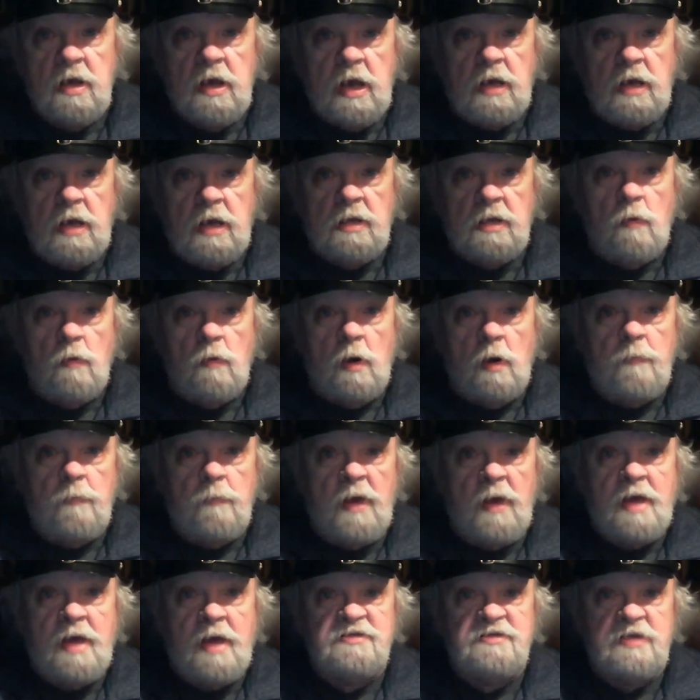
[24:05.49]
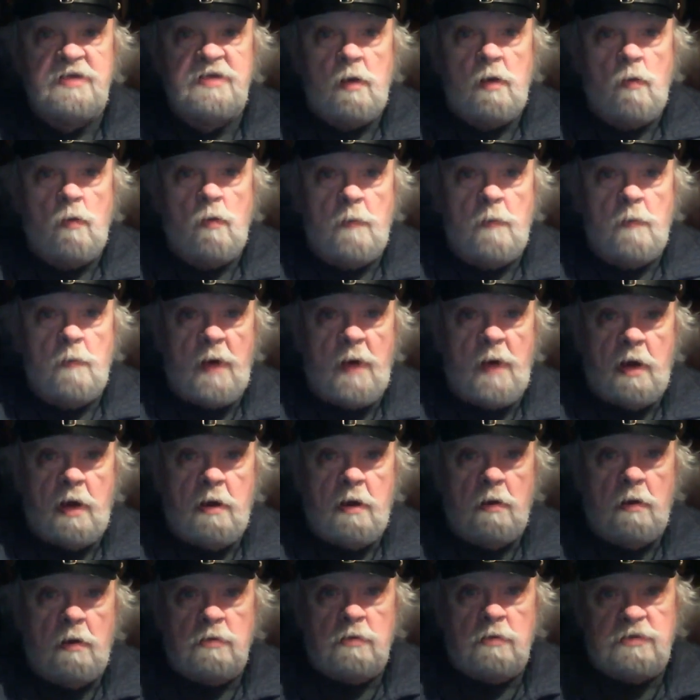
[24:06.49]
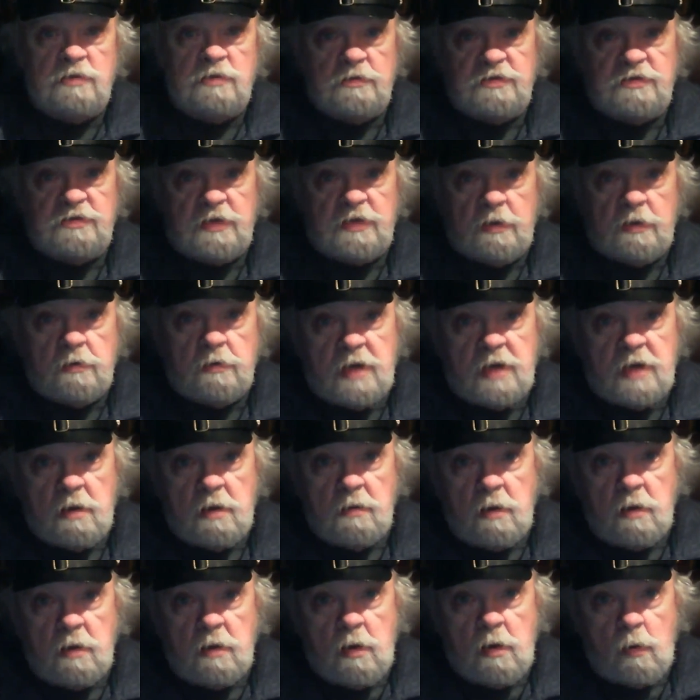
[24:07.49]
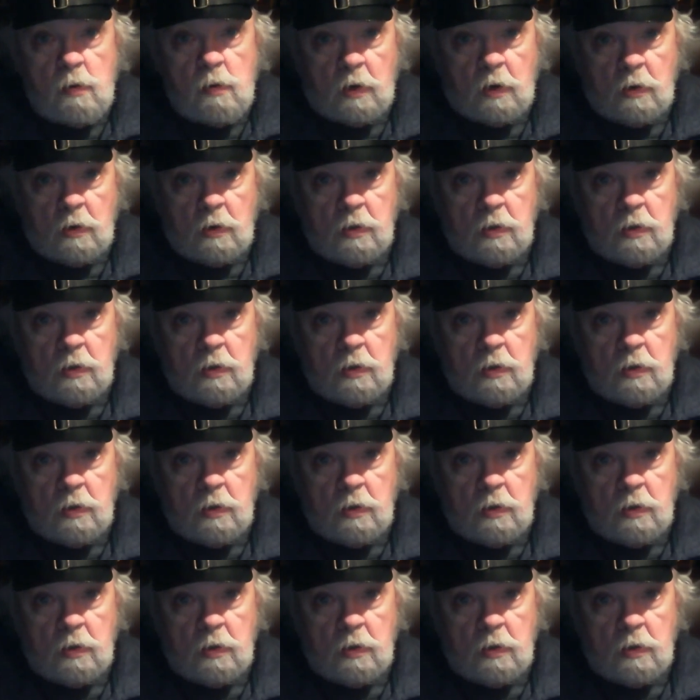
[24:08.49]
Either wear pants that go up higher or shirts that go down lower.